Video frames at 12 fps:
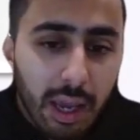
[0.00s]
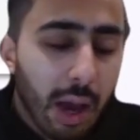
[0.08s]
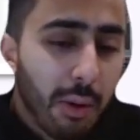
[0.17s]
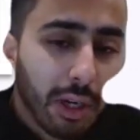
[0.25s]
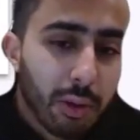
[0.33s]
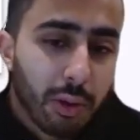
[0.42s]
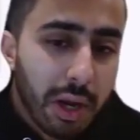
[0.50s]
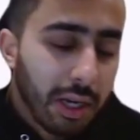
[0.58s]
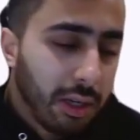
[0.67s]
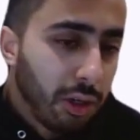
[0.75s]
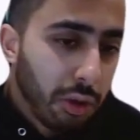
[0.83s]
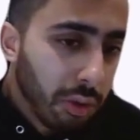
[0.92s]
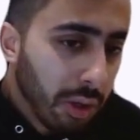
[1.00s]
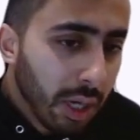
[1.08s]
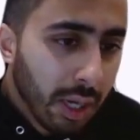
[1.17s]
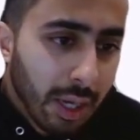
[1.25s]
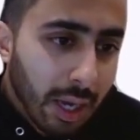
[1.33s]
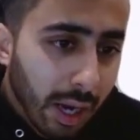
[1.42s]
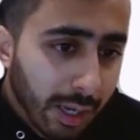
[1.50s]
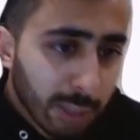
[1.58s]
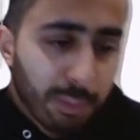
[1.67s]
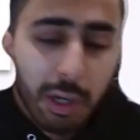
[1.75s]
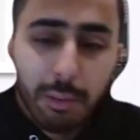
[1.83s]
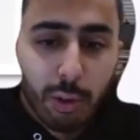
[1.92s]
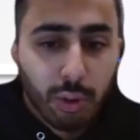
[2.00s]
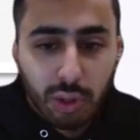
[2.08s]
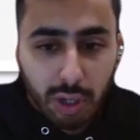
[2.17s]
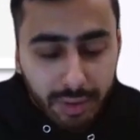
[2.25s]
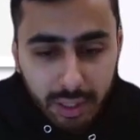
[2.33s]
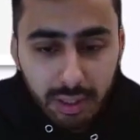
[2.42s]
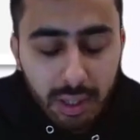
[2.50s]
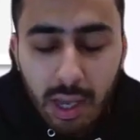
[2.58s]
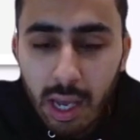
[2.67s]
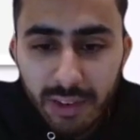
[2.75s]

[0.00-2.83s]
I want to create a new Spring Boot service.